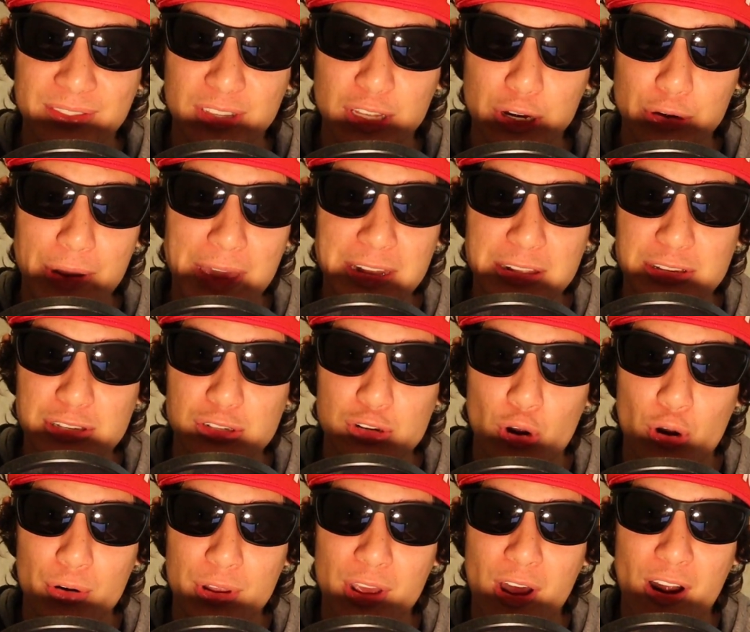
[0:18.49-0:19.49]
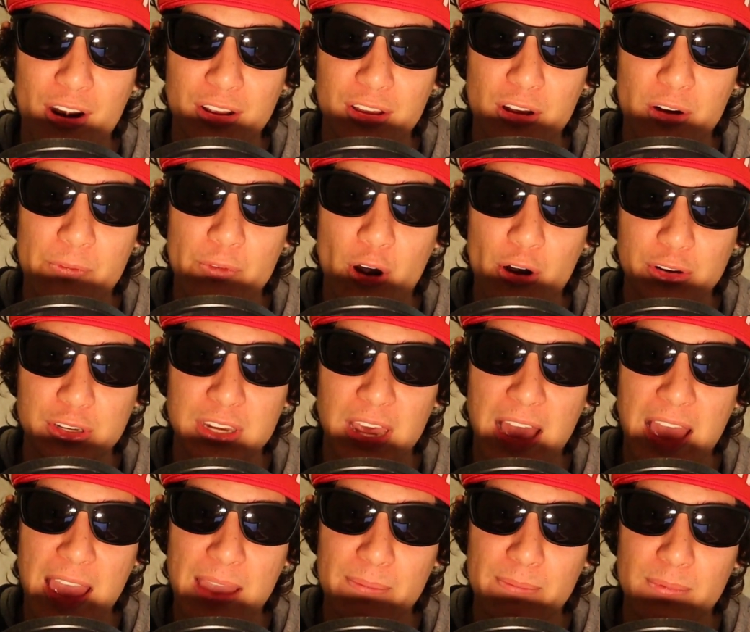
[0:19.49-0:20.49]
the greatest story arc of all
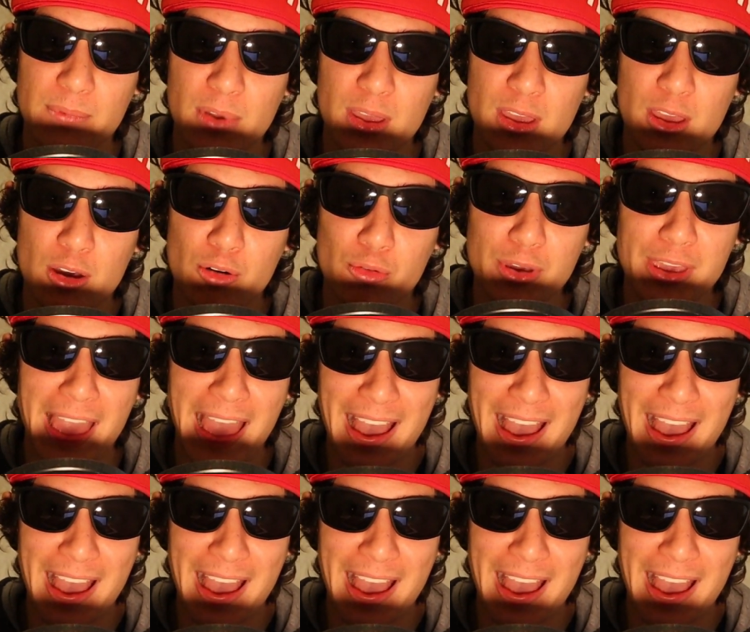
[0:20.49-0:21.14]
time. We